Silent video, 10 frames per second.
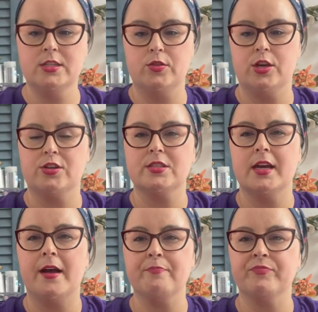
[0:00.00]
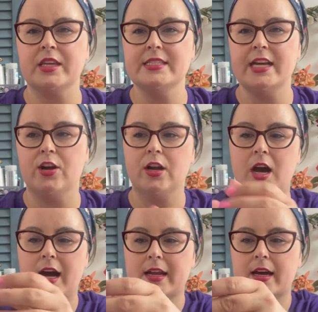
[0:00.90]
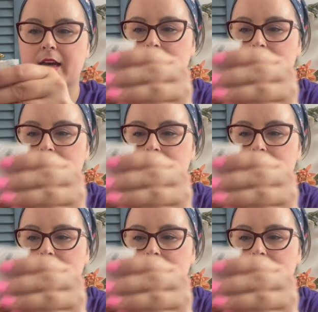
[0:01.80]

So there's um, terracotta,